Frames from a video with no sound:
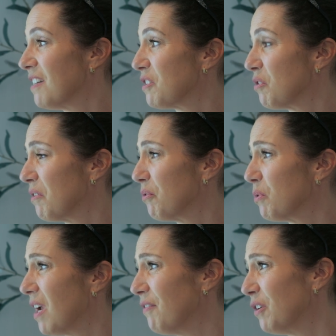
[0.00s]
So I
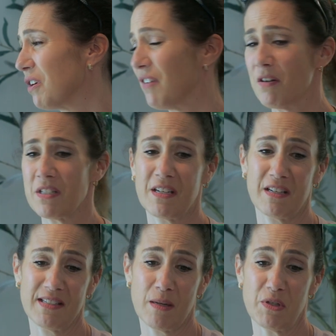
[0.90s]
thought, I'd have a look around, and
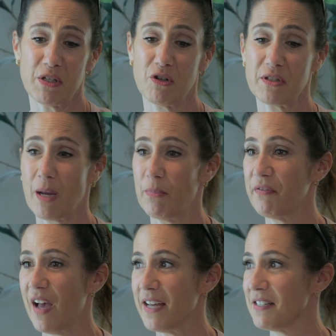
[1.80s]
I stumbled across a couple
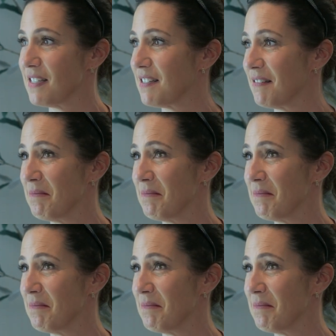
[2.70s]
of ads.